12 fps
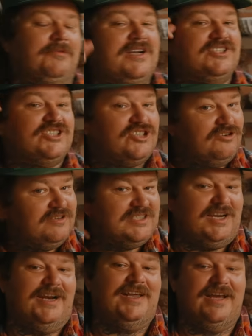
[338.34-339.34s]
I'm gonna just start
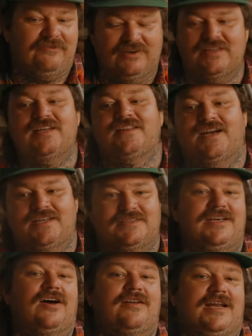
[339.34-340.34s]
reciting everything that I
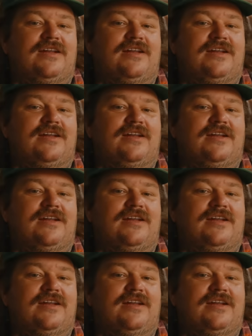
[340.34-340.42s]
see on